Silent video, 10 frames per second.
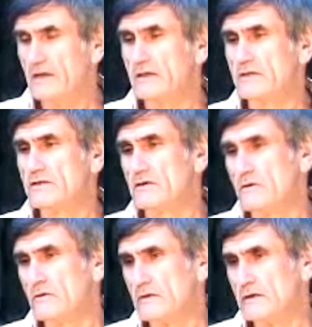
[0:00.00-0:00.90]

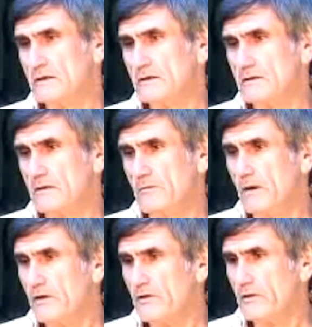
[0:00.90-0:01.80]
So a
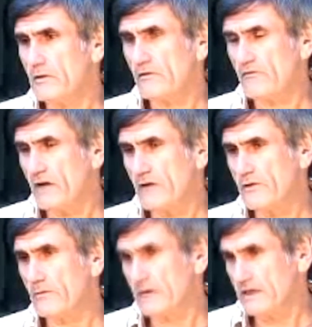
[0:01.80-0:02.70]
mother or
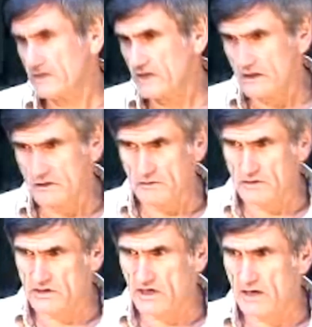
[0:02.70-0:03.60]
father might say to the
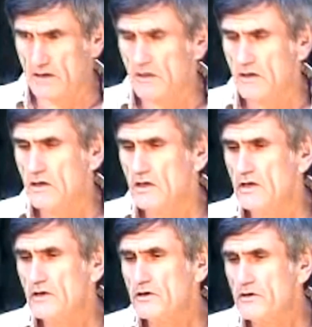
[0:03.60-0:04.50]
child,
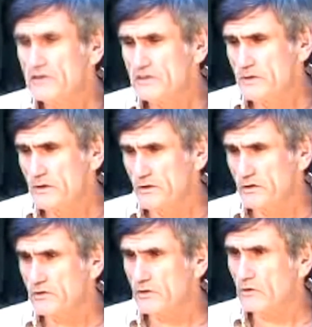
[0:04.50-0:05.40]
it hurts me when
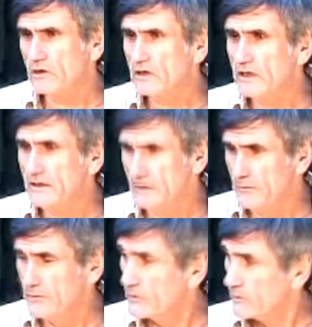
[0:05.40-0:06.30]
you don't clean up
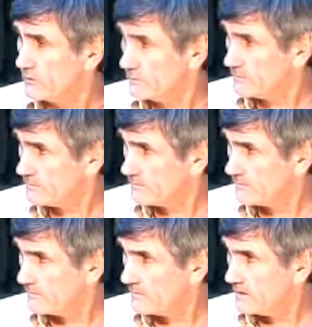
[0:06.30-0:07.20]
your room.
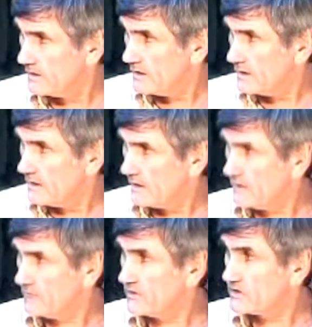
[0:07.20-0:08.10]
And
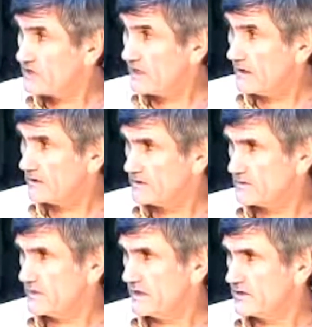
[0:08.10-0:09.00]
if the child has
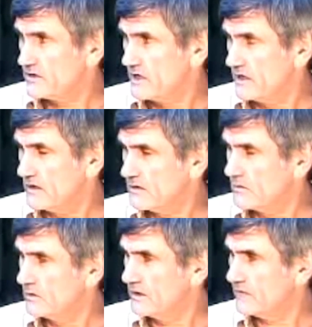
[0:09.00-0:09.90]
been educated to
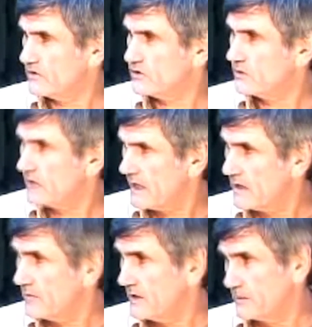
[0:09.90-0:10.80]
believe that you
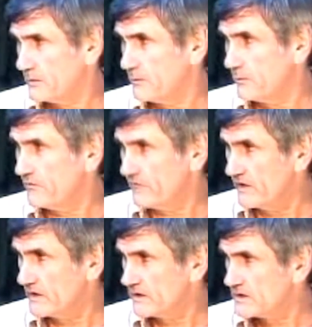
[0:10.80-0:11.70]
can make people
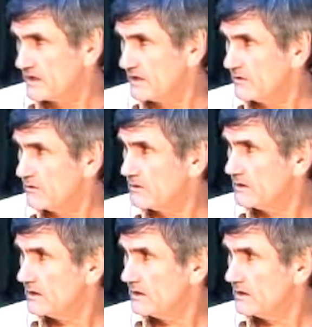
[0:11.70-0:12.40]
feel as they do,